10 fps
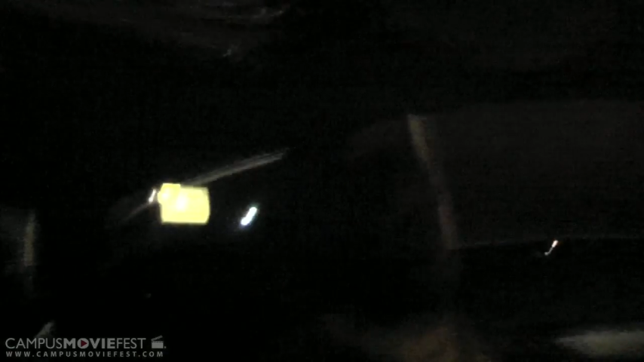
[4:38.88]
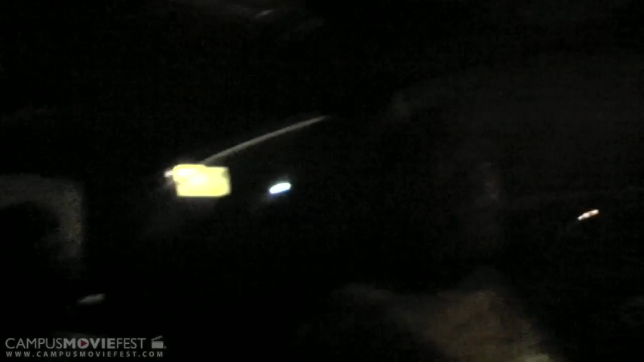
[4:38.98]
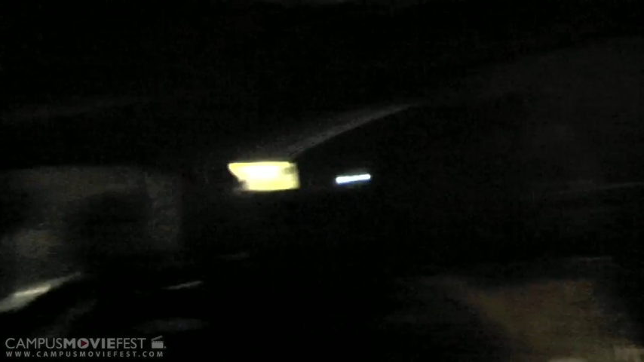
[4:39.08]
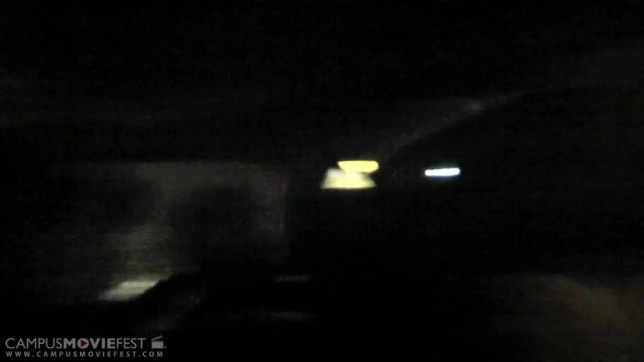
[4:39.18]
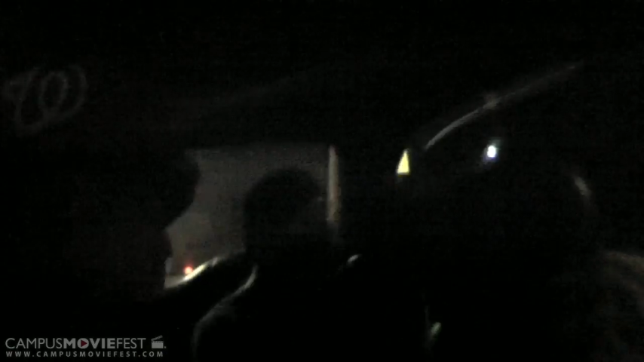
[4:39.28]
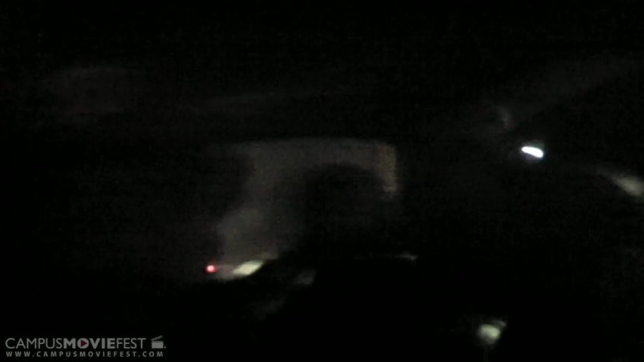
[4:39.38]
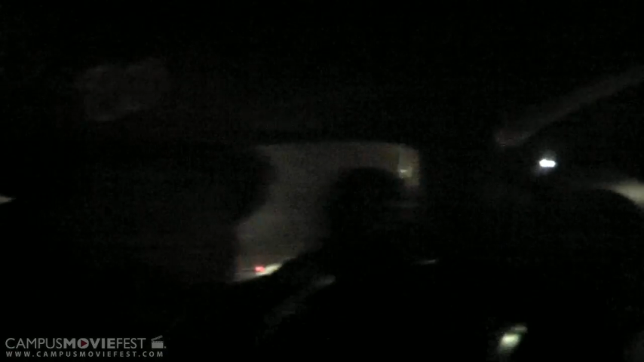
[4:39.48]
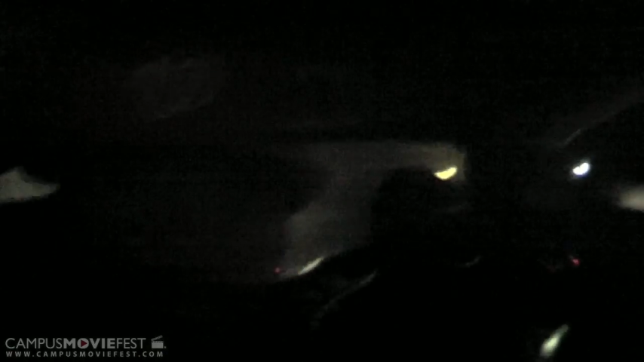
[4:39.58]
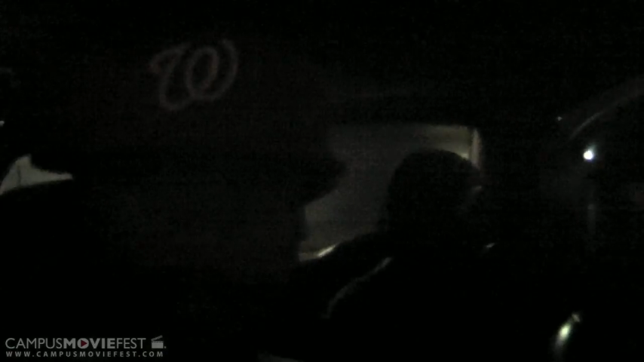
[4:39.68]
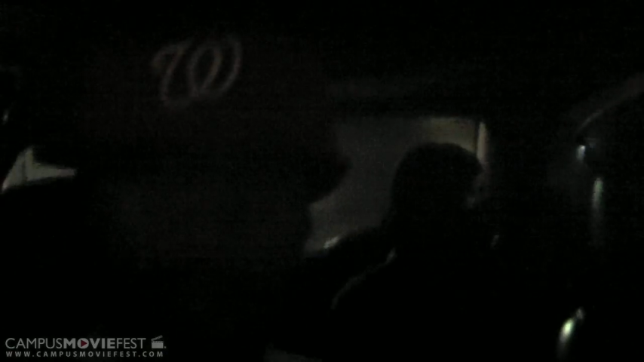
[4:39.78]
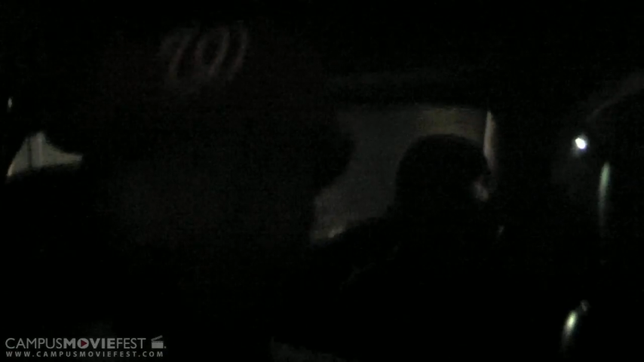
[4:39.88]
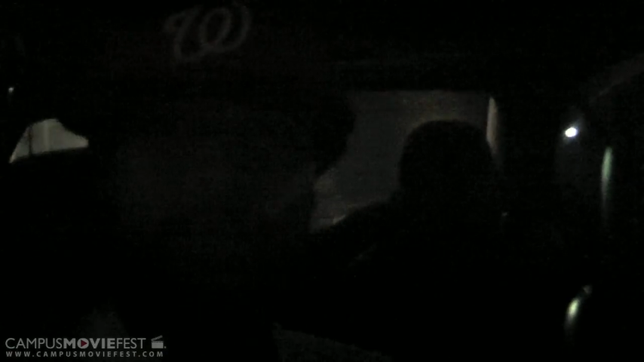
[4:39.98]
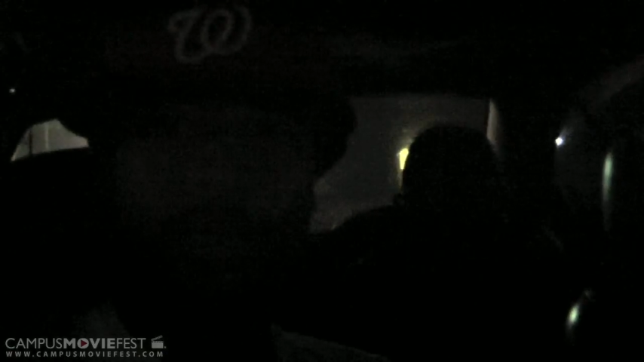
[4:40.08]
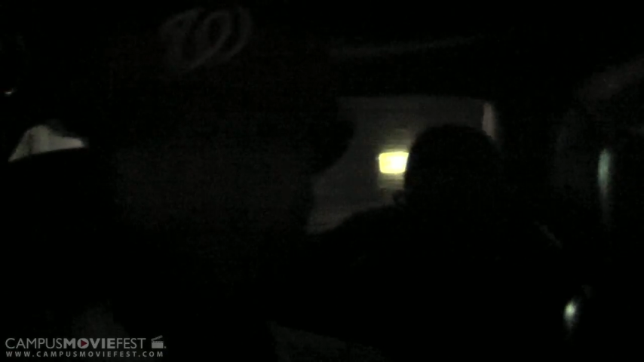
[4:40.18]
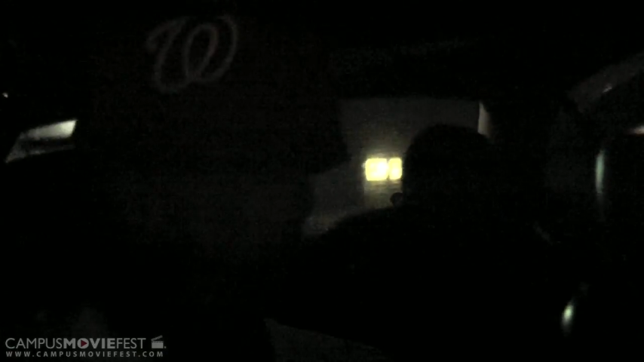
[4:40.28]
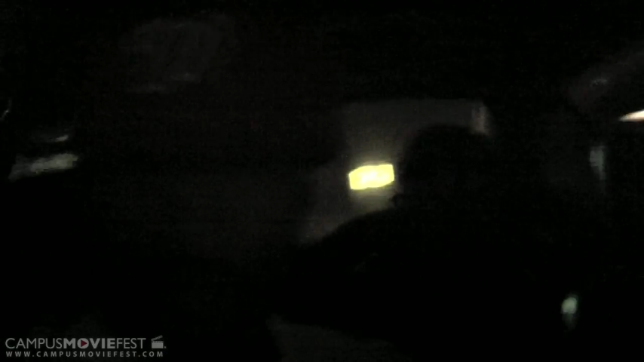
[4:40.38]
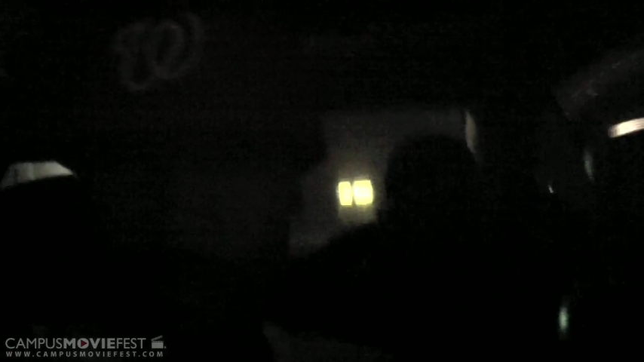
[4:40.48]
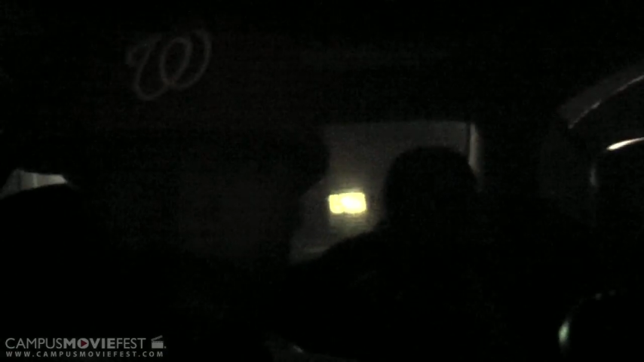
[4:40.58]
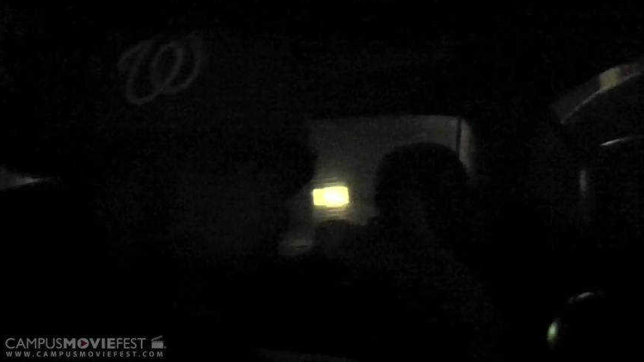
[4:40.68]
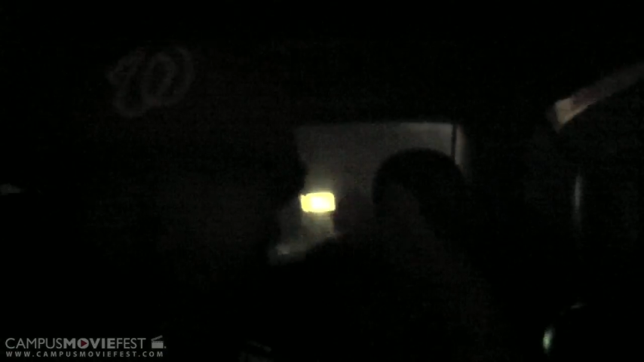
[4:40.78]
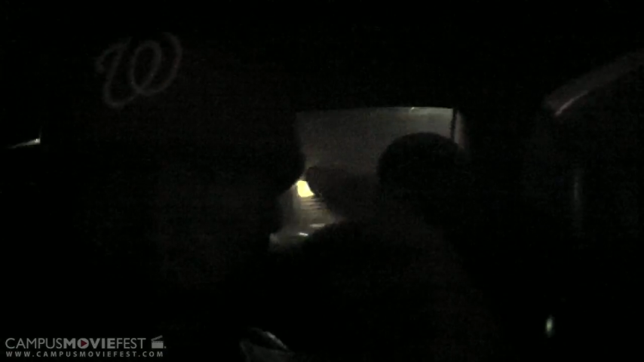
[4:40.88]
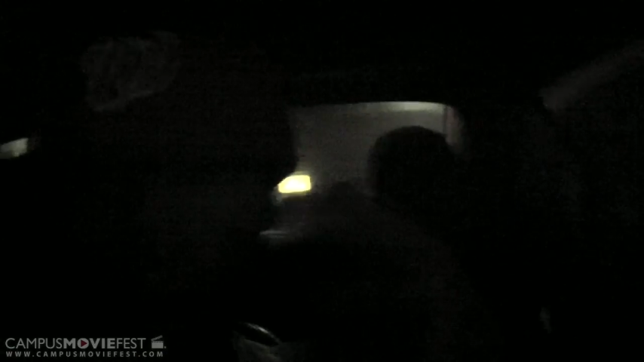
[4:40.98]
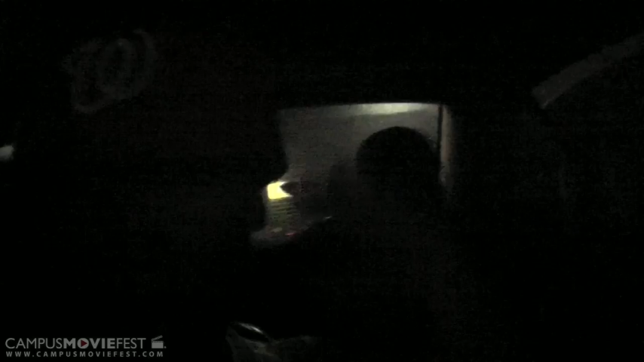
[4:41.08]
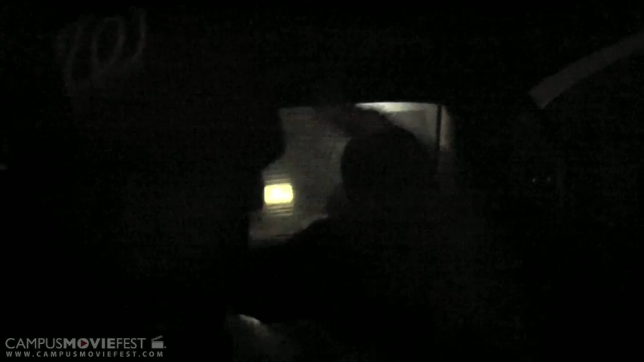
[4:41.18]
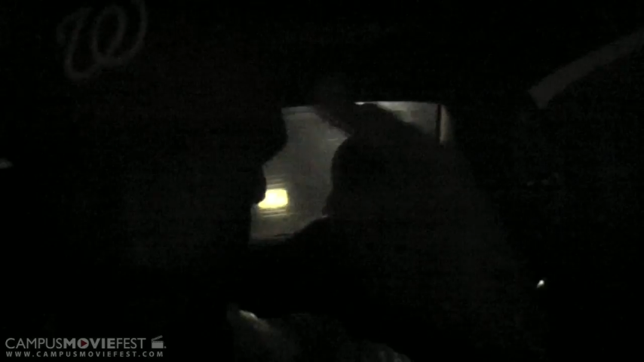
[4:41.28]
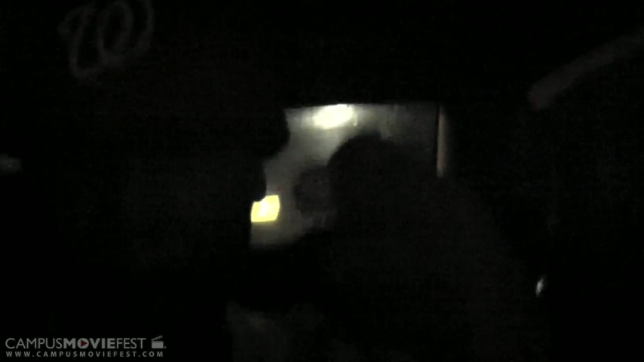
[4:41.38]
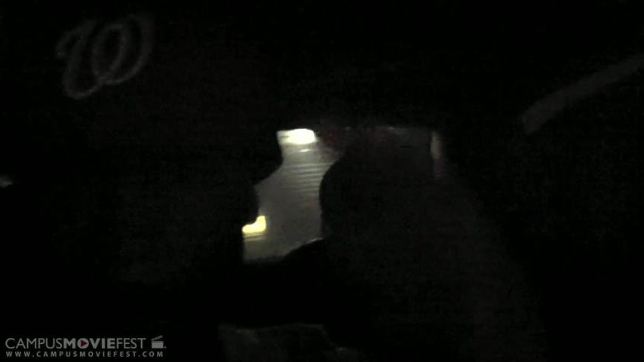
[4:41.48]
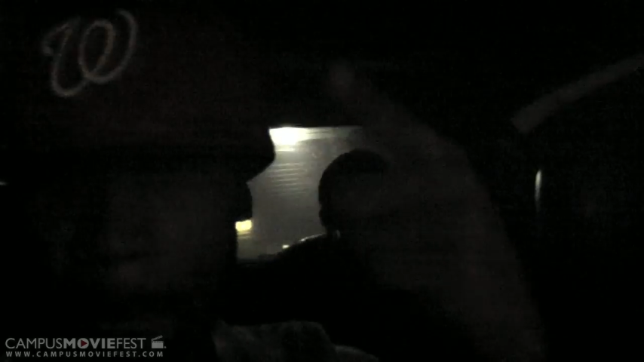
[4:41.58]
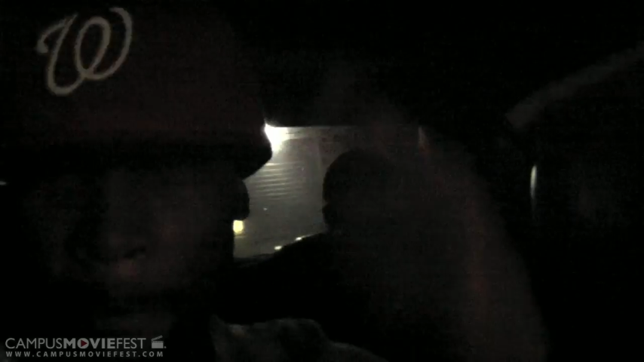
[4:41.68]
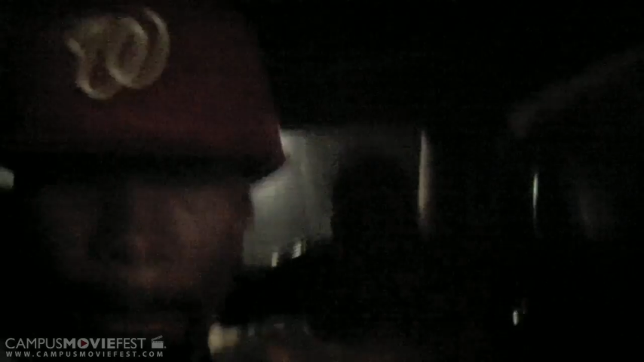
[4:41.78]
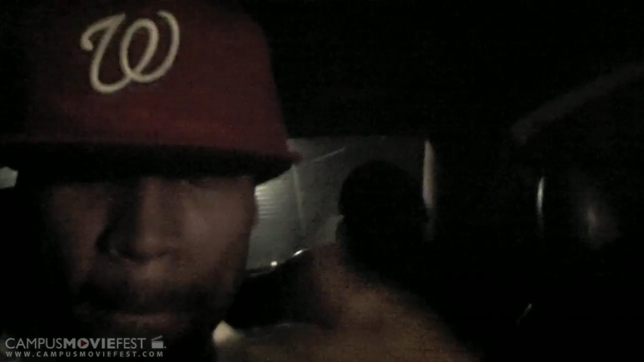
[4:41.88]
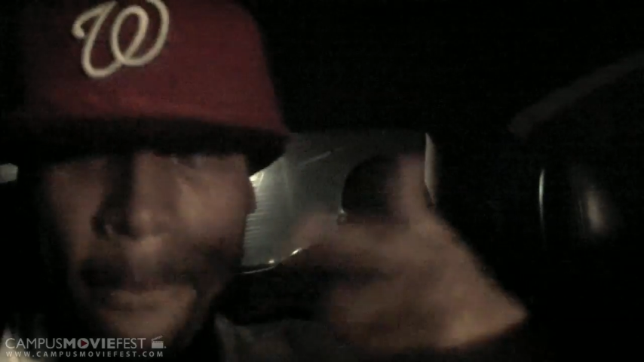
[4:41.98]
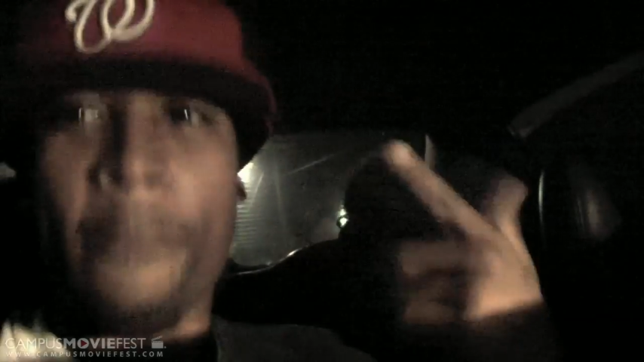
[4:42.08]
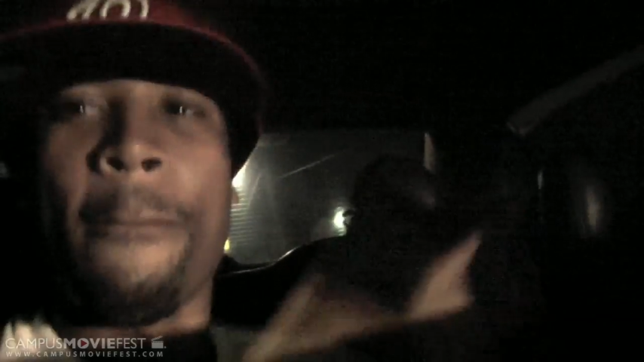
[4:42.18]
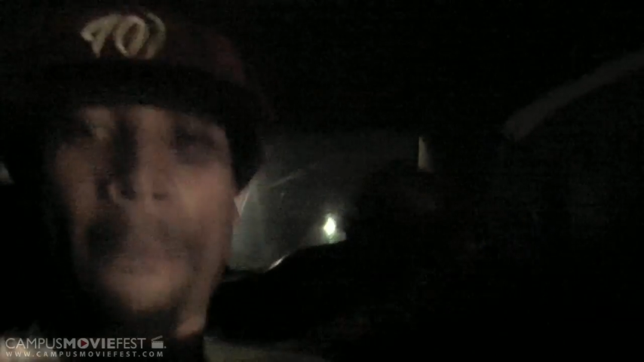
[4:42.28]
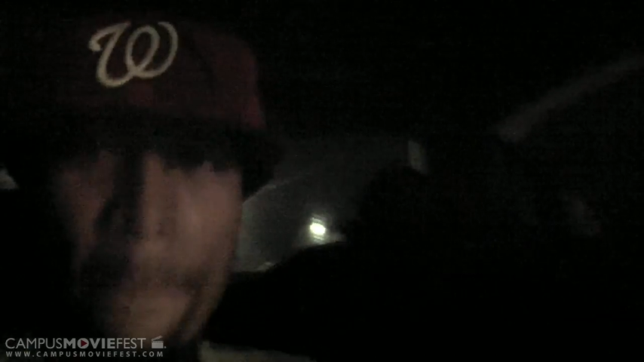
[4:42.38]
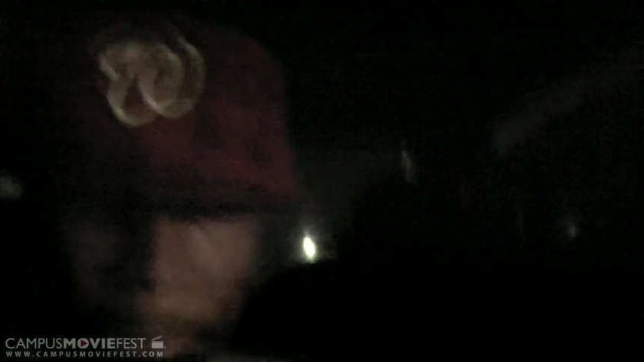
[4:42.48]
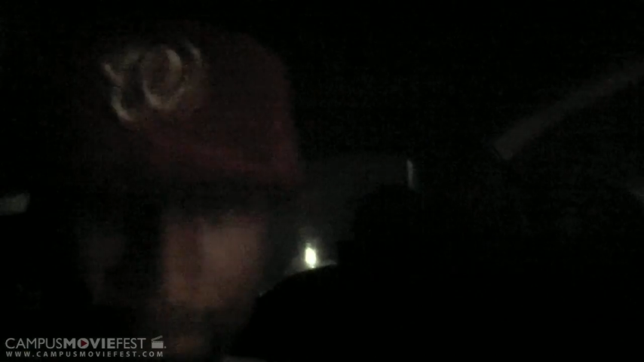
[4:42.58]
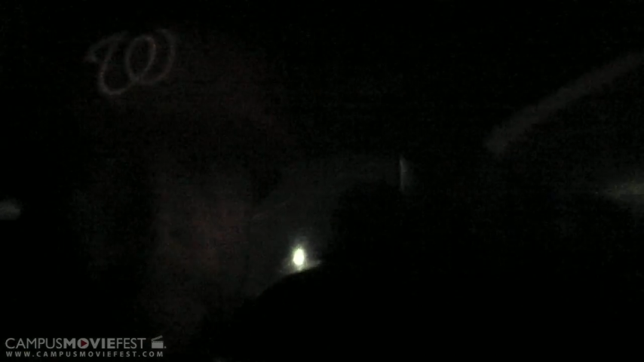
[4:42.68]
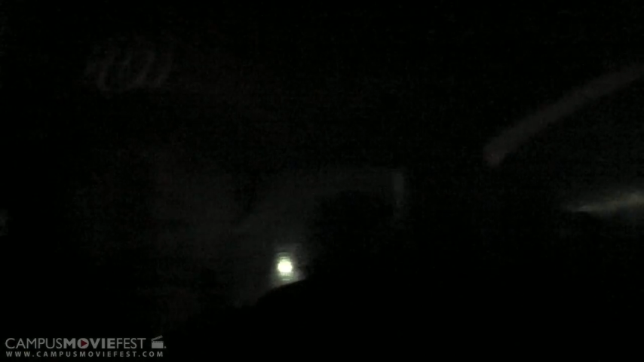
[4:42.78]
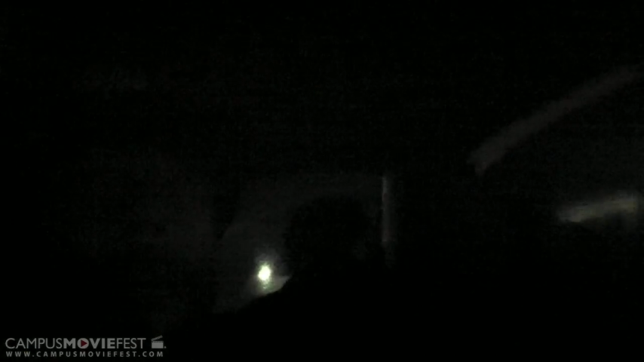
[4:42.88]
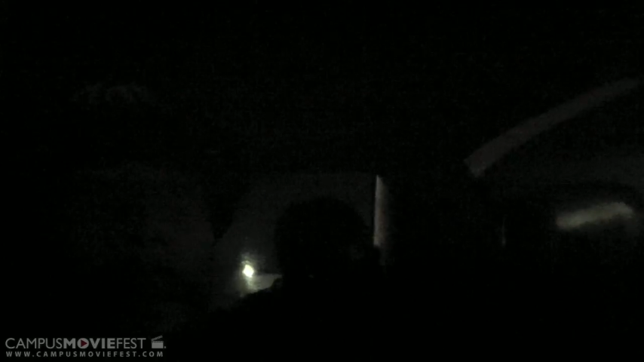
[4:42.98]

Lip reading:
Nobody's mouth can be seen.